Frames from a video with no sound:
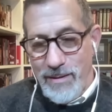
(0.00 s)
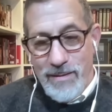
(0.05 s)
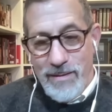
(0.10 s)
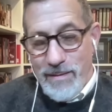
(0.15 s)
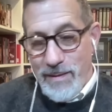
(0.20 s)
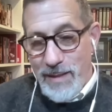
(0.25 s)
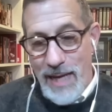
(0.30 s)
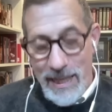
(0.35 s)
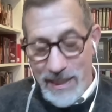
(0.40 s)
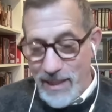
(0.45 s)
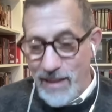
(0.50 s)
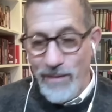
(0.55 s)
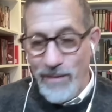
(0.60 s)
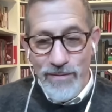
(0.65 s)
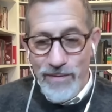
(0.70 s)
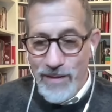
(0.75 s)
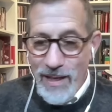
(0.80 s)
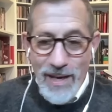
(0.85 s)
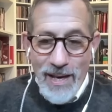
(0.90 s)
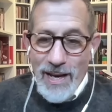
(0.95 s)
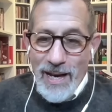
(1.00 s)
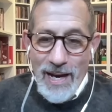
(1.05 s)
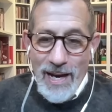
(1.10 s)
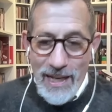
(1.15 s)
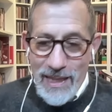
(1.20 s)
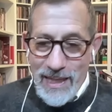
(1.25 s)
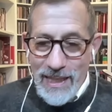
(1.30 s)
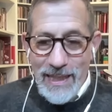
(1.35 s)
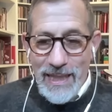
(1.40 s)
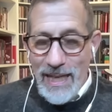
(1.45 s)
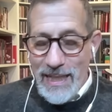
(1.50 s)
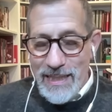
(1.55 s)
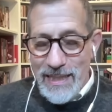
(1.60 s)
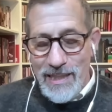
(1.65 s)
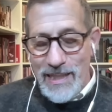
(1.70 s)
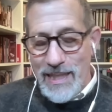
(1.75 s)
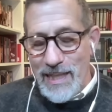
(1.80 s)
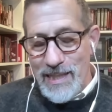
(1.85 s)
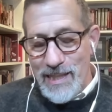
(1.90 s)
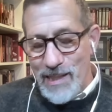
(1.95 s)
that gives, I think that's
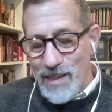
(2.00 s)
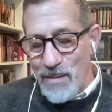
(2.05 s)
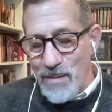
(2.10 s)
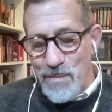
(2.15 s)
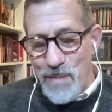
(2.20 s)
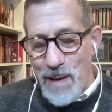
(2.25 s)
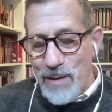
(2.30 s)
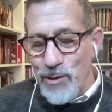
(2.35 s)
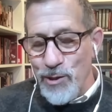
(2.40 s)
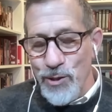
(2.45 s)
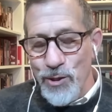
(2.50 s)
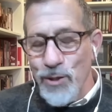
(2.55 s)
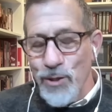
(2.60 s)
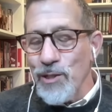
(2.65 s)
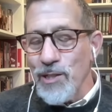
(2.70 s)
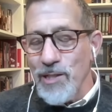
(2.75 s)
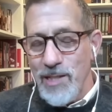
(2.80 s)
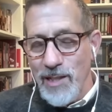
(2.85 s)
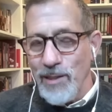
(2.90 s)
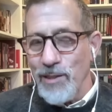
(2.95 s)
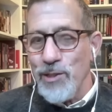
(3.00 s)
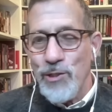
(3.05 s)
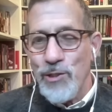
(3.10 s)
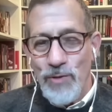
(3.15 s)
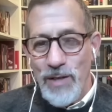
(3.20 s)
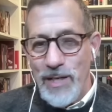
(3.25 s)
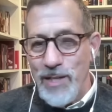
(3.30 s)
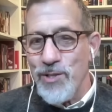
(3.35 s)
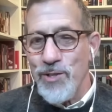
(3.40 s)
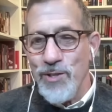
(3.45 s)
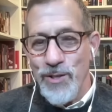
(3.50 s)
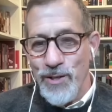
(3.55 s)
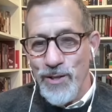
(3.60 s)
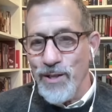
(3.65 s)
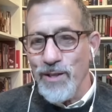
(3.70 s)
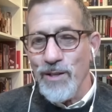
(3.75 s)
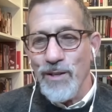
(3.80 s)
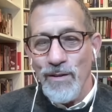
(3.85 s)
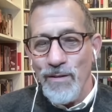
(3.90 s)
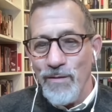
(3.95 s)
about as good as illustration
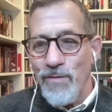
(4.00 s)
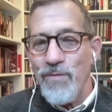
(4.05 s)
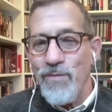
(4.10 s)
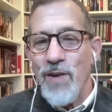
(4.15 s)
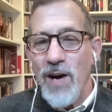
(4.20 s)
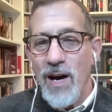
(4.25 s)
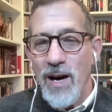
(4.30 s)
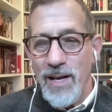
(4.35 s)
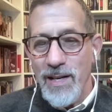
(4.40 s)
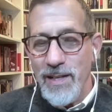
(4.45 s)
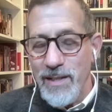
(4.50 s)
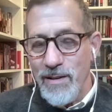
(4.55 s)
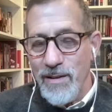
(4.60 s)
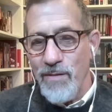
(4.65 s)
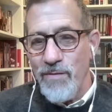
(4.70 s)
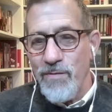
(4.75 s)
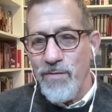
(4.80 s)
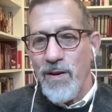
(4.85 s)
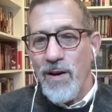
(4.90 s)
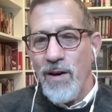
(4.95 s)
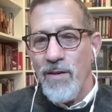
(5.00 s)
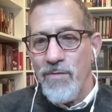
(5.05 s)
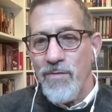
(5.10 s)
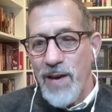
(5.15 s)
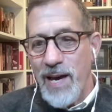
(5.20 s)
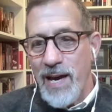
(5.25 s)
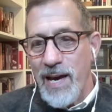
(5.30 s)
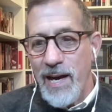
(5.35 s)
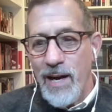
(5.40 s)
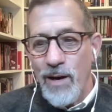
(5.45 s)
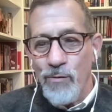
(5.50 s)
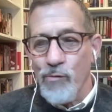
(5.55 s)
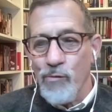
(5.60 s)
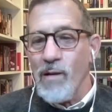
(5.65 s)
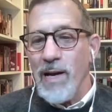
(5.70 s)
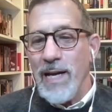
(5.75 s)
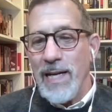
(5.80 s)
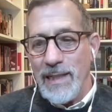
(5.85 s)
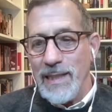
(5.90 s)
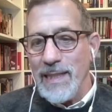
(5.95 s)
you're going to find of how
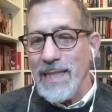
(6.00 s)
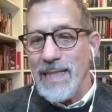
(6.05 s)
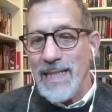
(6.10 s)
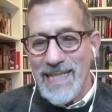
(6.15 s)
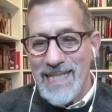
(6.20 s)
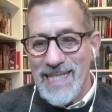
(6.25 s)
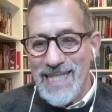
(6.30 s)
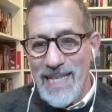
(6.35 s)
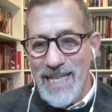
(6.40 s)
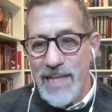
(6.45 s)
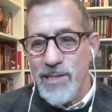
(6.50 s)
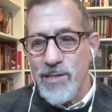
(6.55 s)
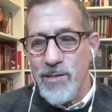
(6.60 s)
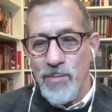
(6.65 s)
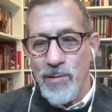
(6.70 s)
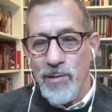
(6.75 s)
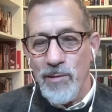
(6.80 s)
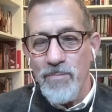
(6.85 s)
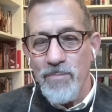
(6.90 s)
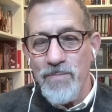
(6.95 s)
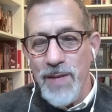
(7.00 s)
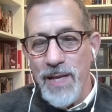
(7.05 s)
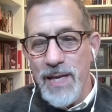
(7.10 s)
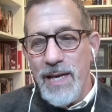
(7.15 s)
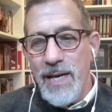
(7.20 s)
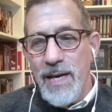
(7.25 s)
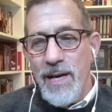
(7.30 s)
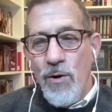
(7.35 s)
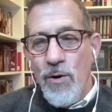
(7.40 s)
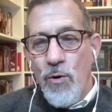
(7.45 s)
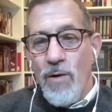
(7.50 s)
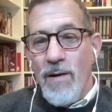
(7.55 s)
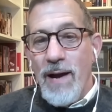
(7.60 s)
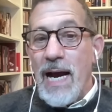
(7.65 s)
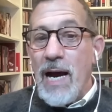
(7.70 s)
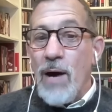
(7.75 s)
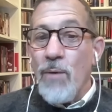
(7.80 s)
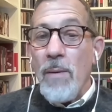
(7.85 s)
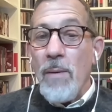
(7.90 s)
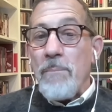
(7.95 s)
readily accessible or
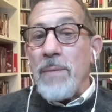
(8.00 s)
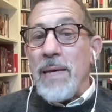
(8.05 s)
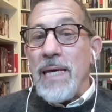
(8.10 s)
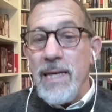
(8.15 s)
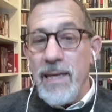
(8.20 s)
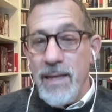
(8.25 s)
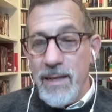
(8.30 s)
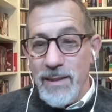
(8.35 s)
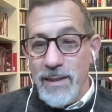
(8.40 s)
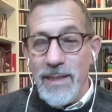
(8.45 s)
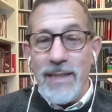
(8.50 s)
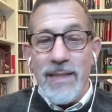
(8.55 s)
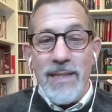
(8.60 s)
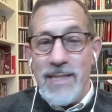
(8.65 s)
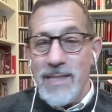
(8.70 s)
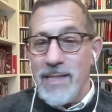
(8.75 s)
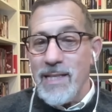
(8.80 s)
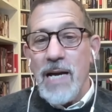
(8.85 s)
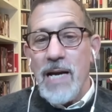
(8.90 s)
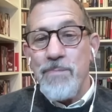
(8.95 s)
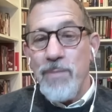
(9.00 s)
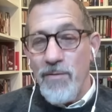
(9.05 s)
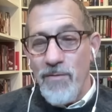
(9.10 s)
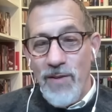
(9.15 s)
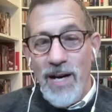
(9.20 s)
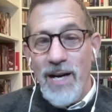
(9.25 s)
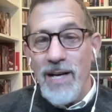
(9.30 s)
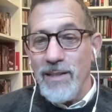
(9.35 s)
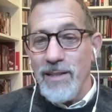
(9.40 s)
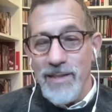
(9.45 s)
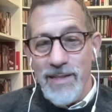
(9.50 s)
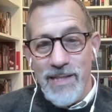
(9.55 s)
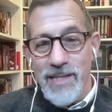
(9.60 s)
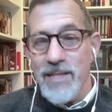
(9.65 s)
how appealing this type of violence